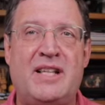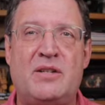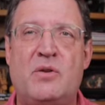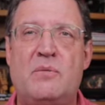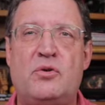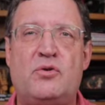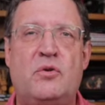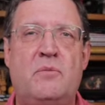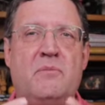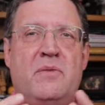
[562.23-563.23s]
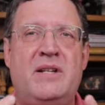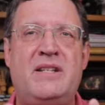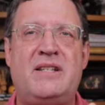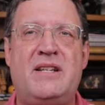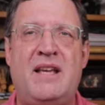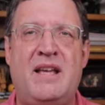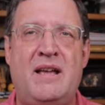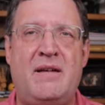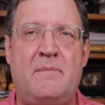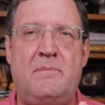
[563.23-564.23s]
That's one of the most tremendous
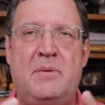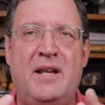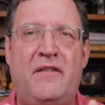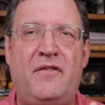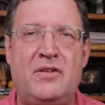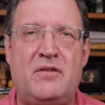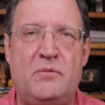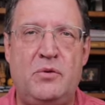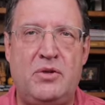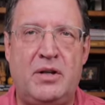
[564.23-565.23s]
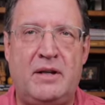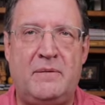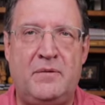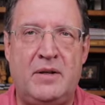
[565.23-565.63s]
benefits of music,